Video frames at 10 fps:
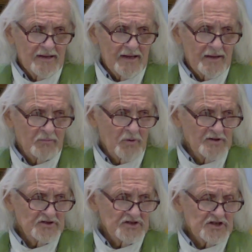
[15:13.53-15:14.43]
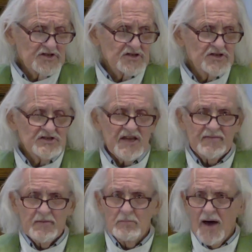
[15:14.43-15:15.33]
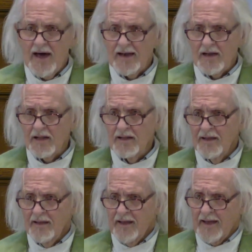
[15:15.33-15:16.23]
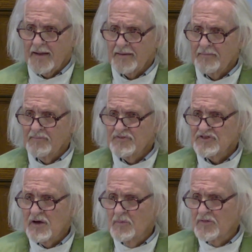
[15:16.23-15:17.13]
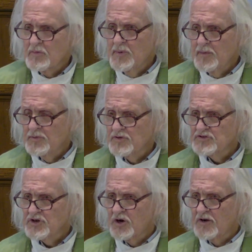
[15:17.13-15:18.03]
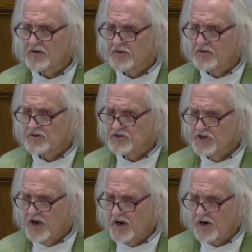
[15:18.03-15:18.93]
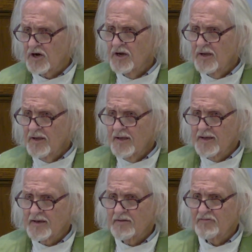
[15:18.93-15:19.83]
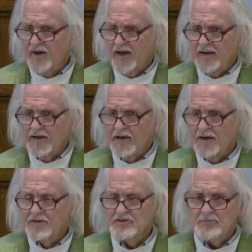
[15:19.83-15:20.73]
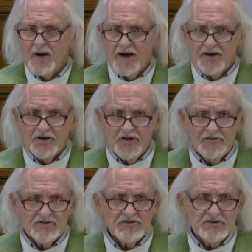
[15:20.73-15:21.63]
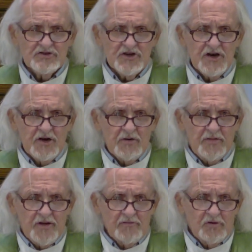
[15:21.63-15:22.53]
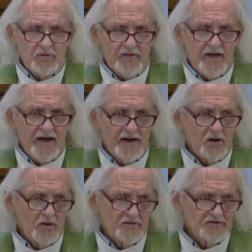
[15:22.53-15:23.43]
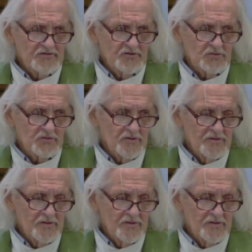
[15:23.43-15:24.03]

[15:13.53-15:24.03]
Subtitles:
And once Jesus set the model and some of the people started to share, it invited and inspired others to share, and therefore they had all this food.